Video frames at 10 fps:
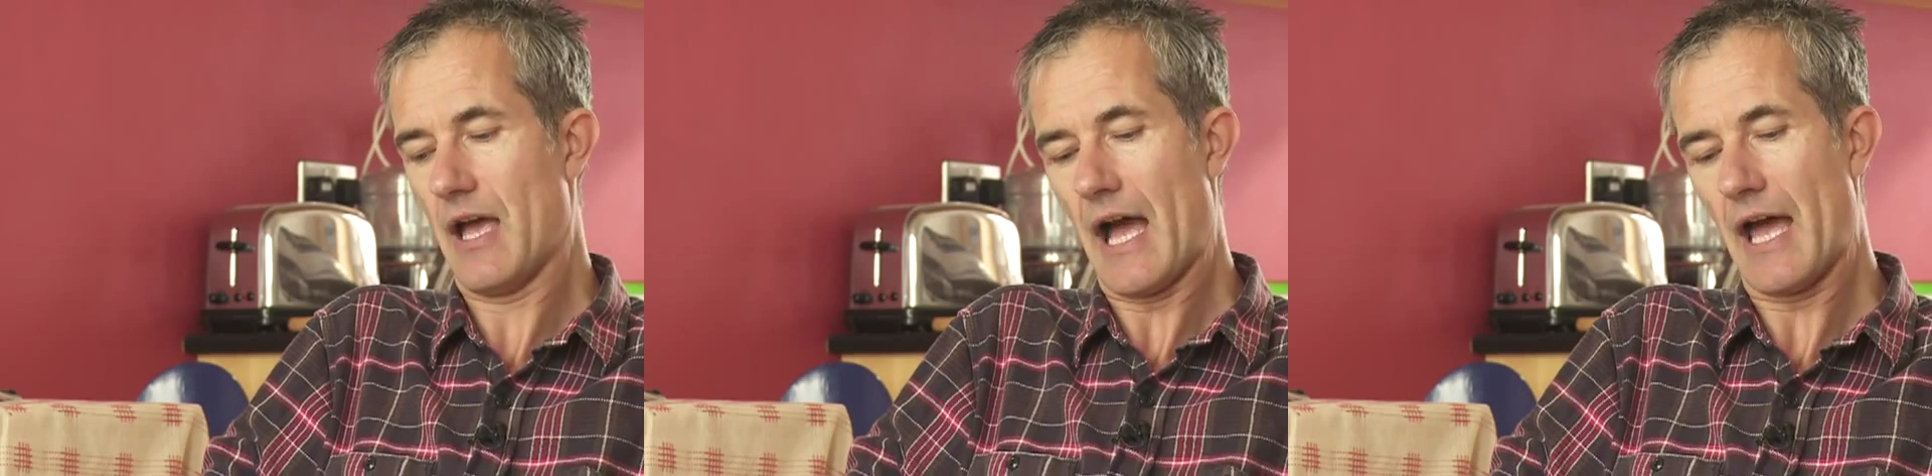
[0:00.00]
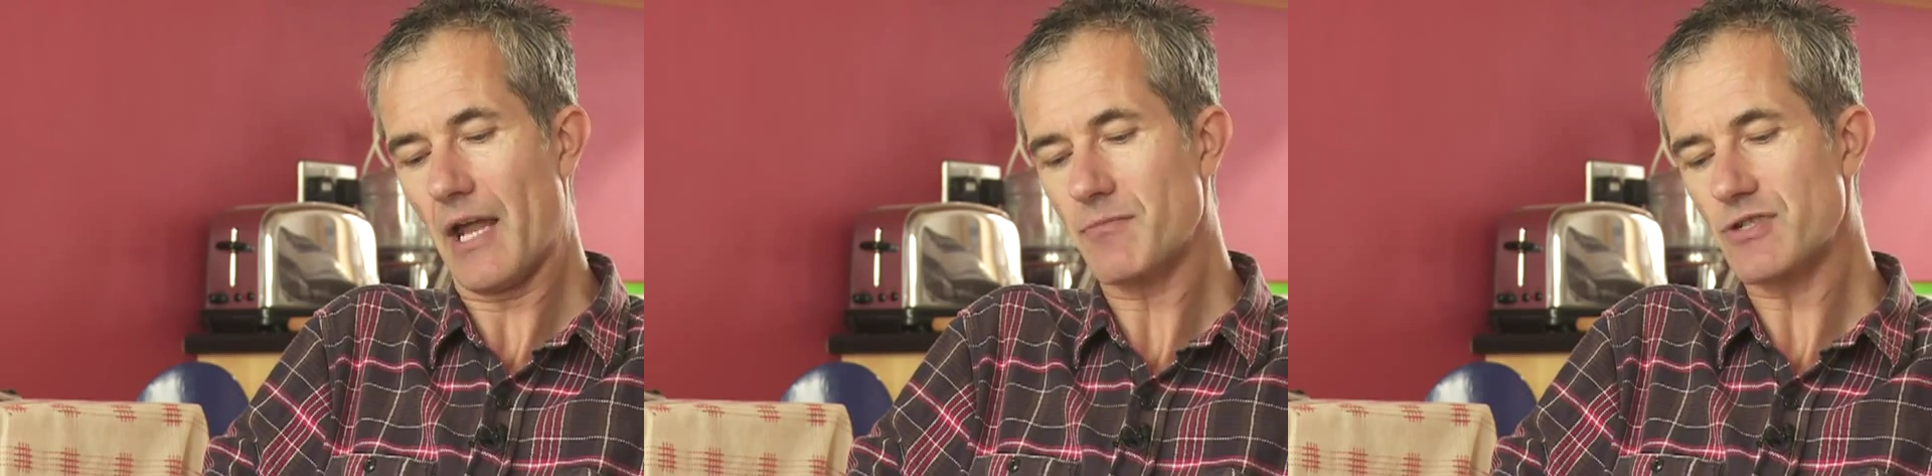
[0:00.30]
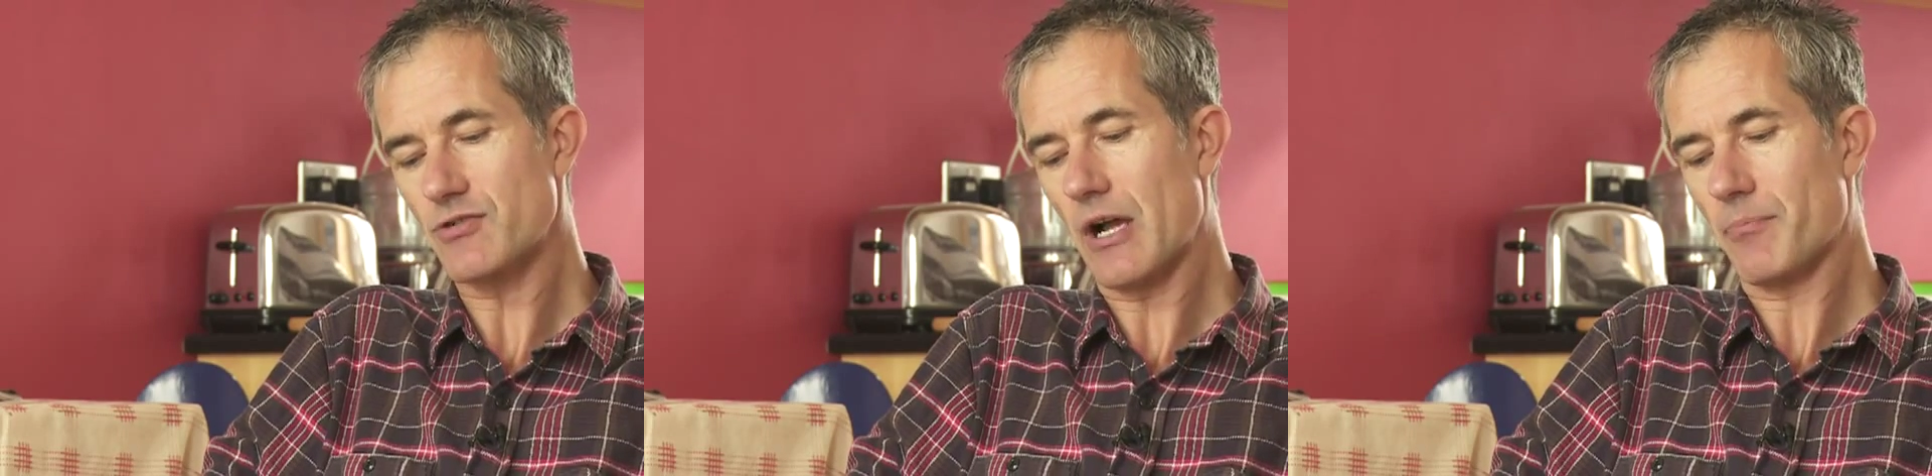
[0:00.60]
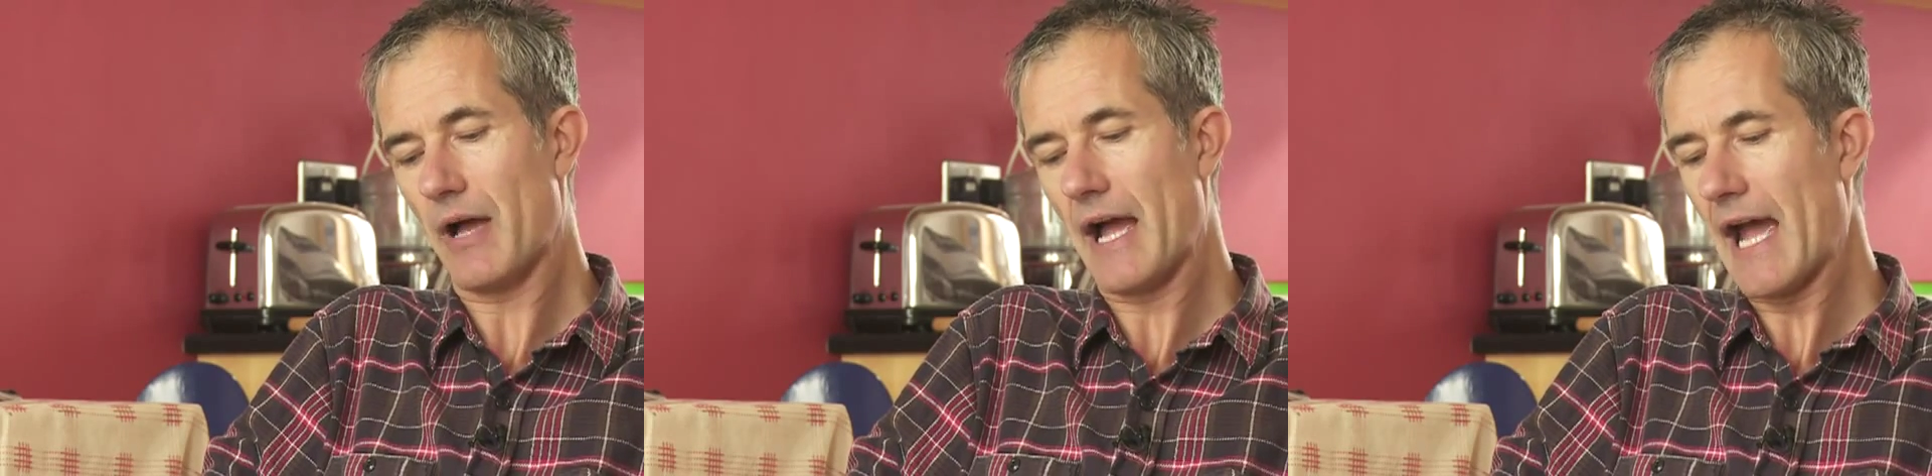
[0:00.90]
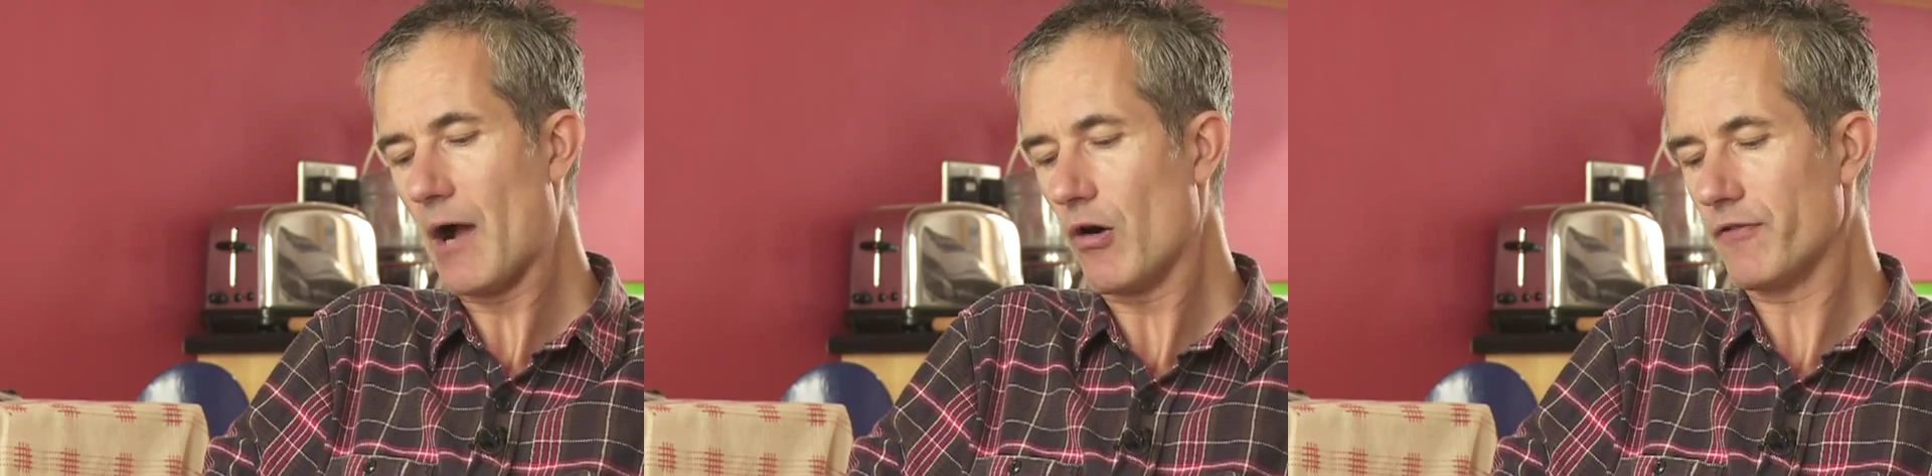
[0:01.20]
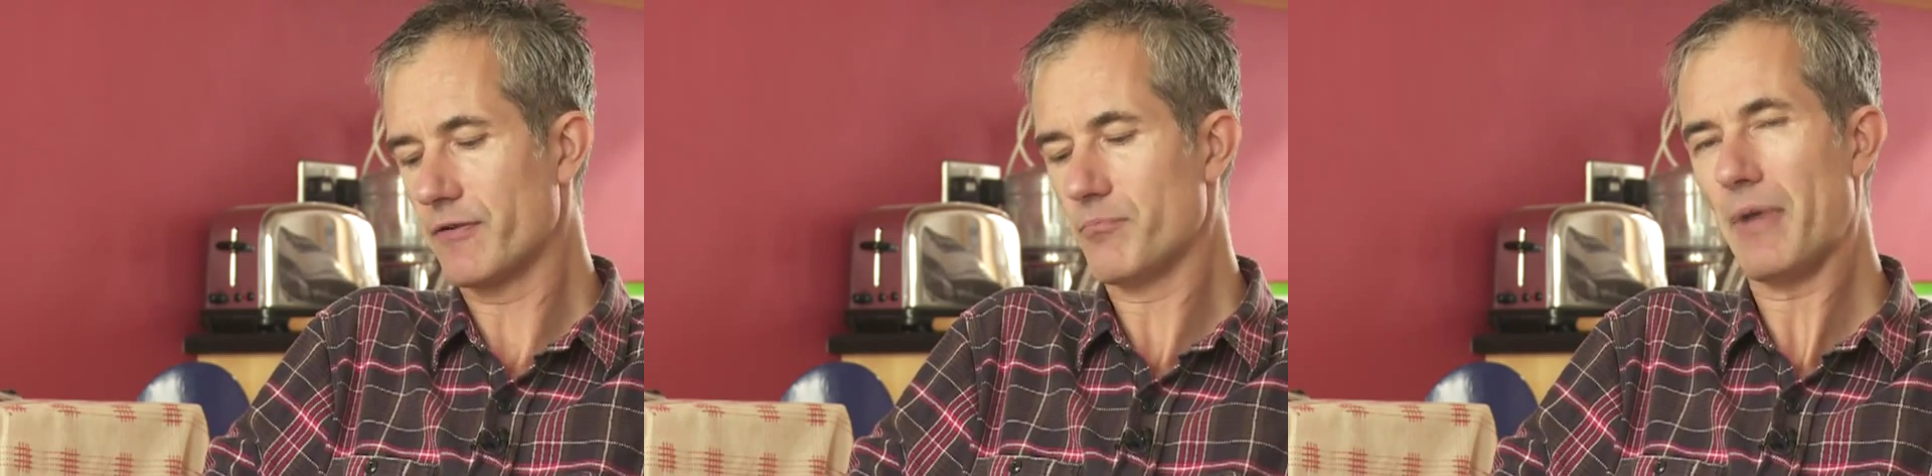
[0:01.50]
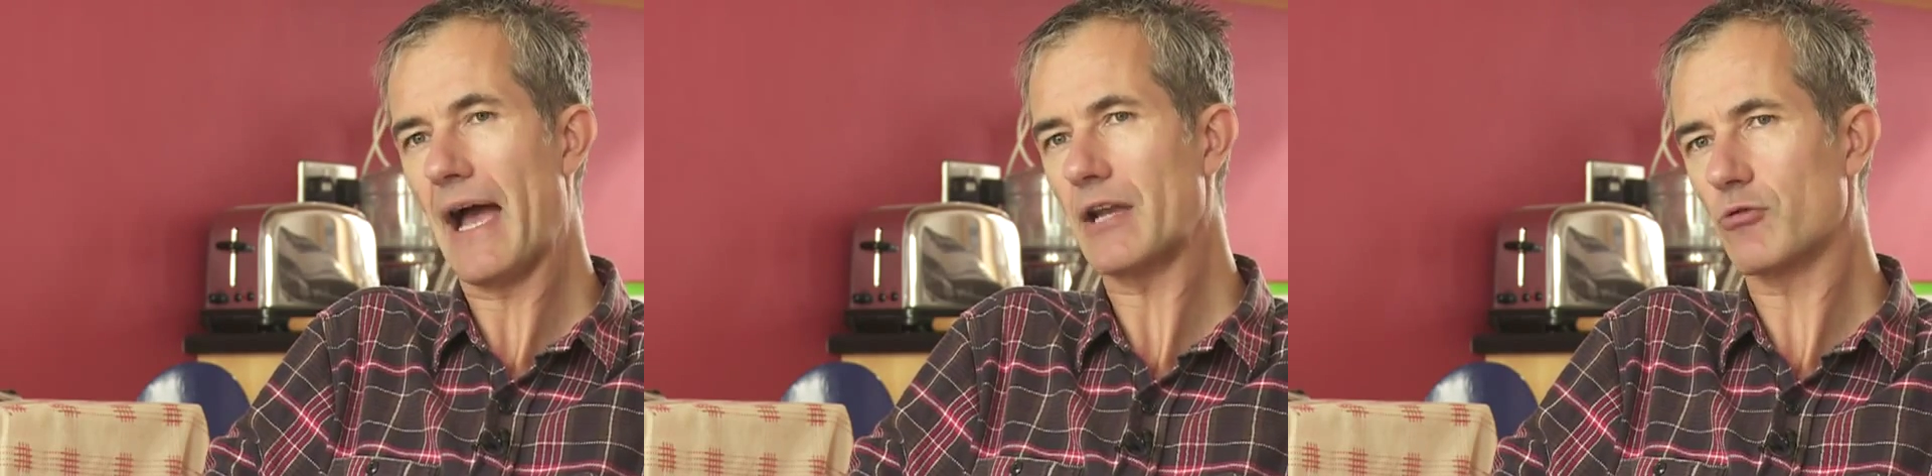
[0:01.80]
and I'm struck by how often bad